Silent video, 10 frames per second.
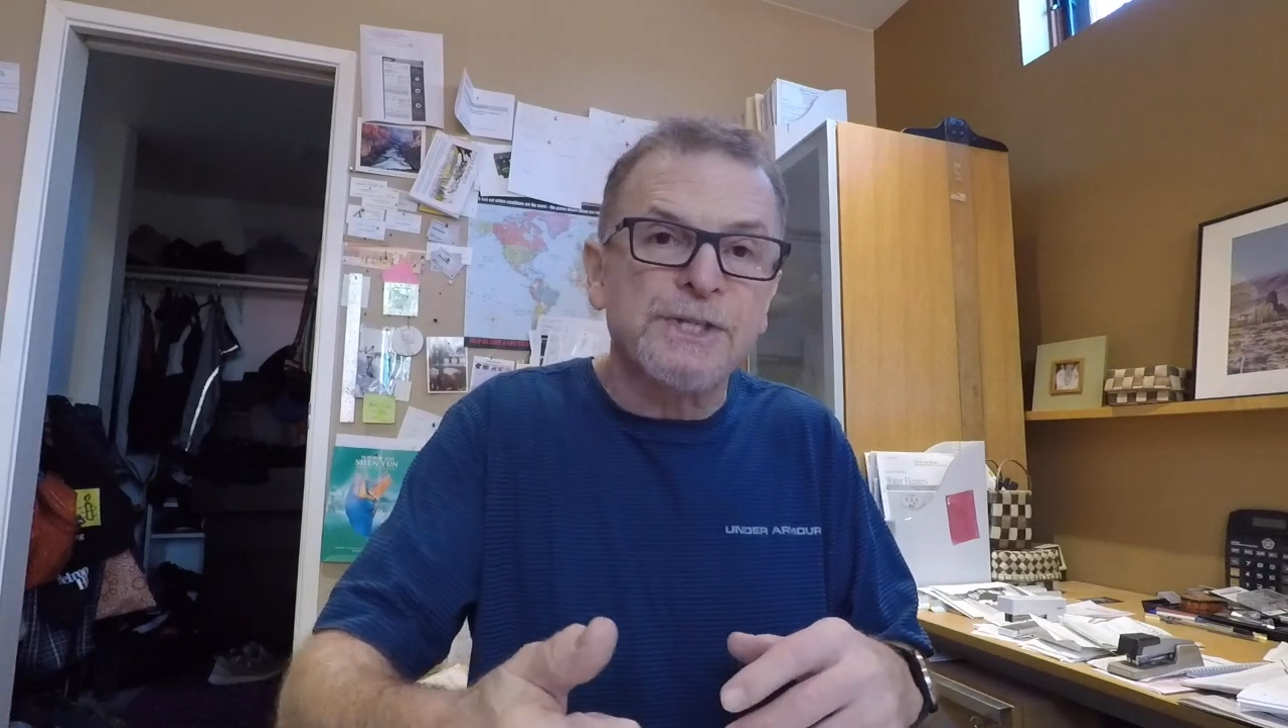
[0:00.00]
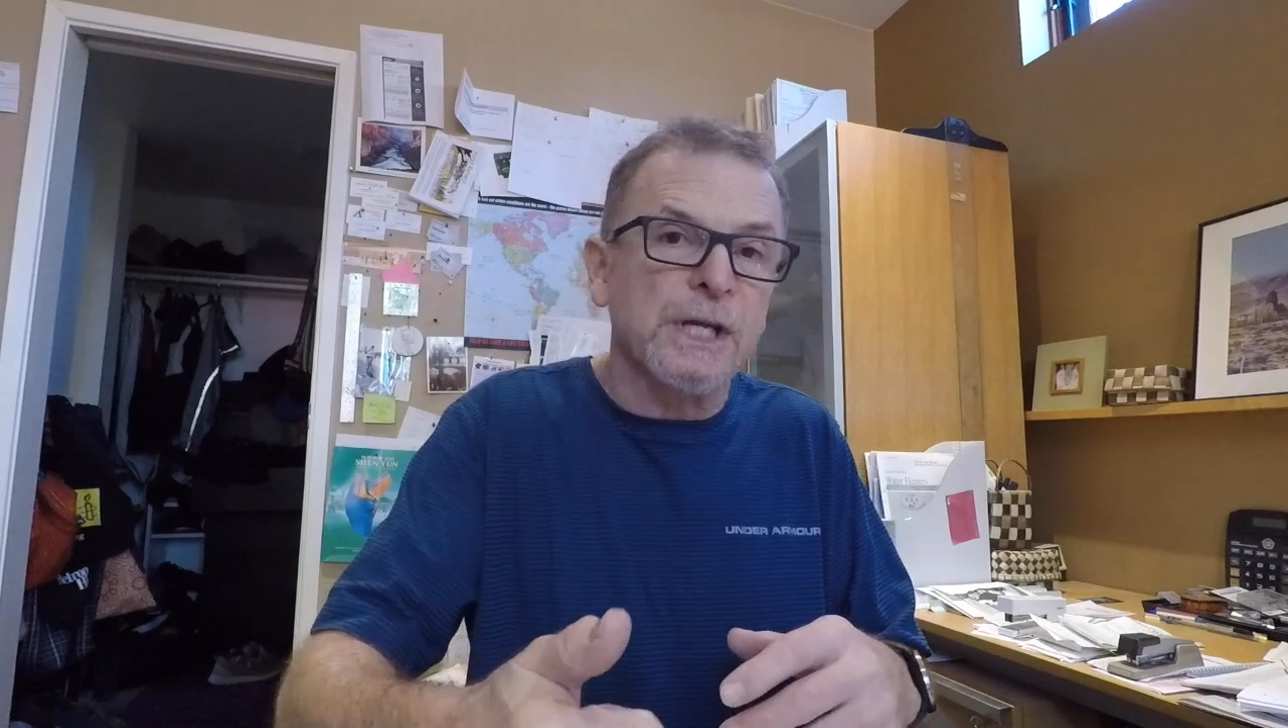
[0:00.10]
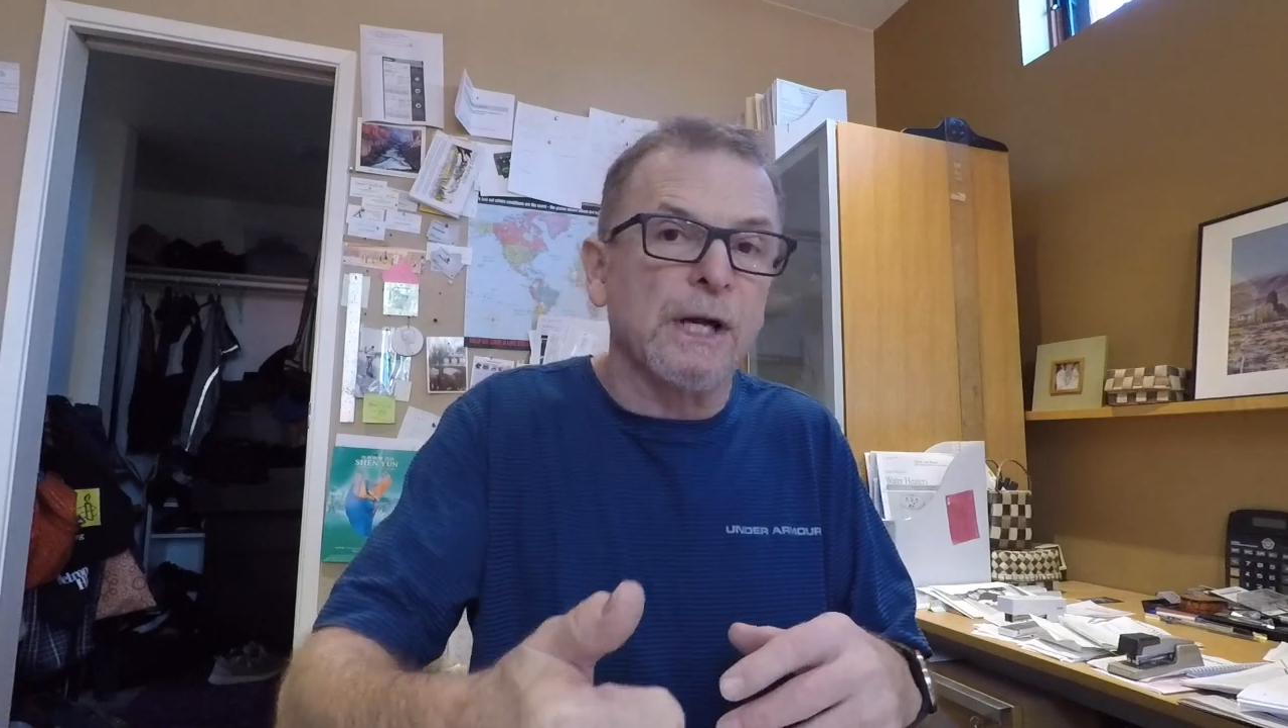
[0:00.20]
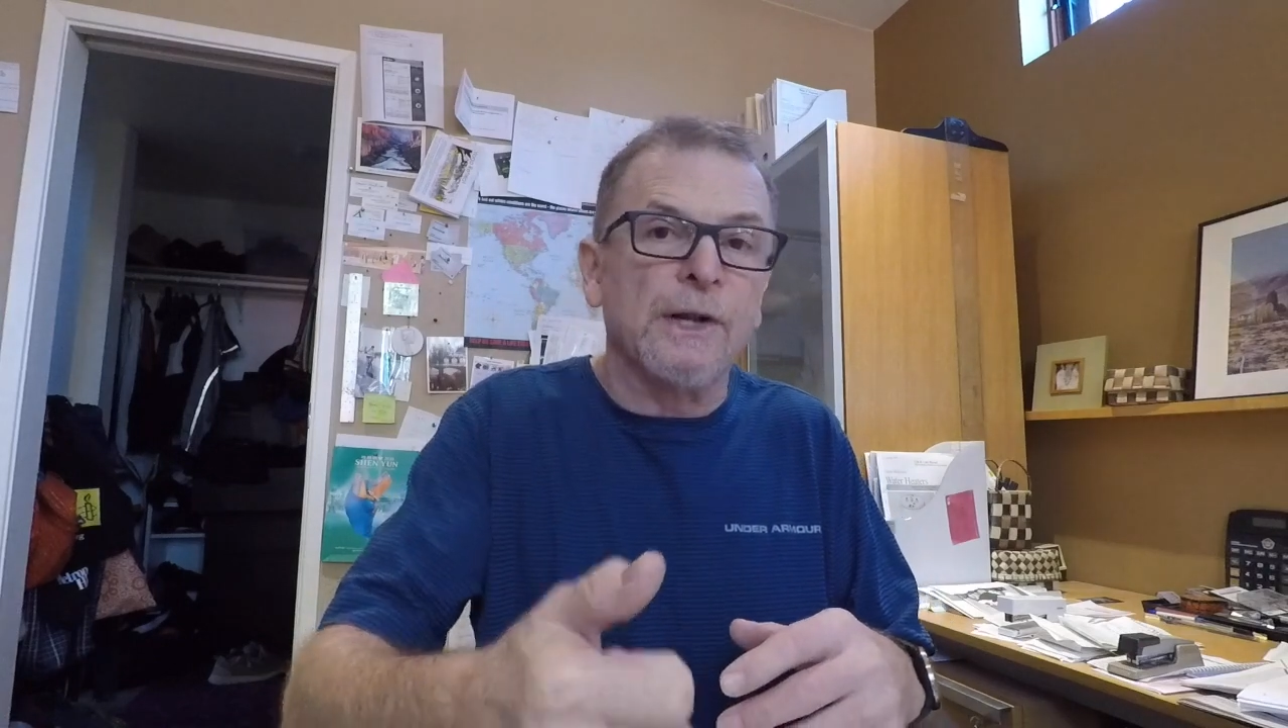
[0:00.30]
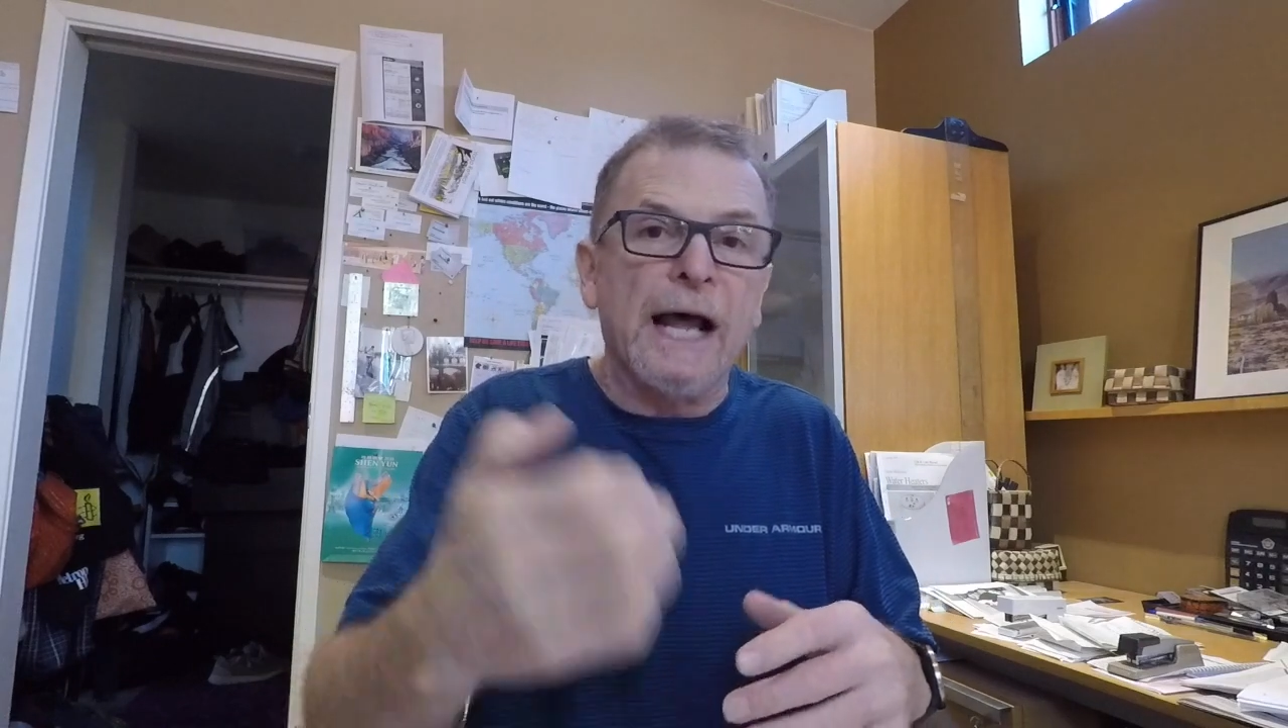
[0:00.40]

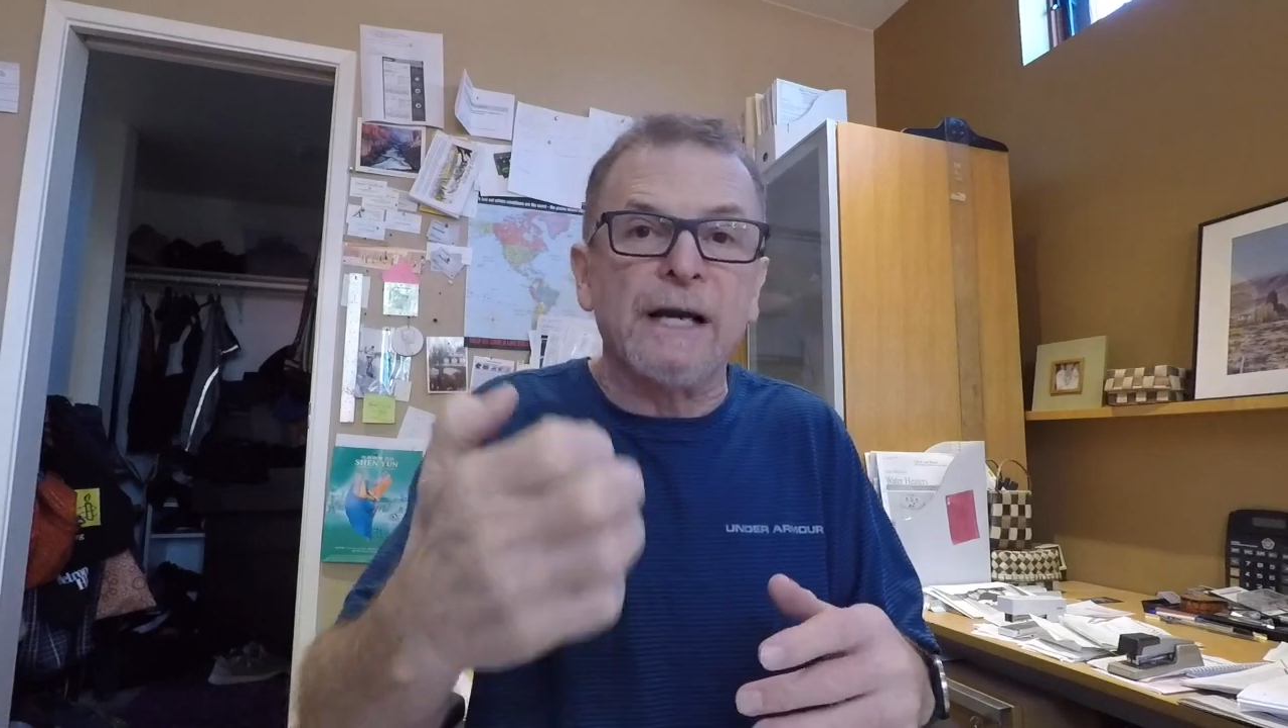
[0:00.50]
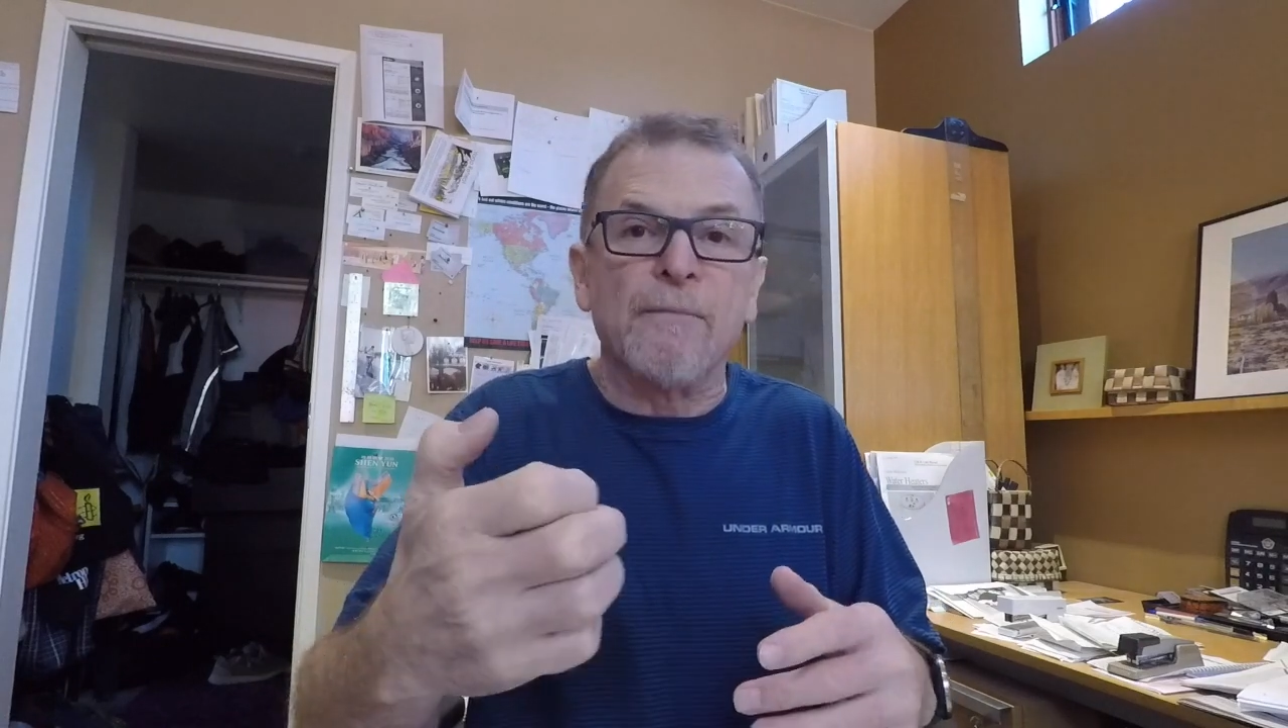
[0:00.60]
going to light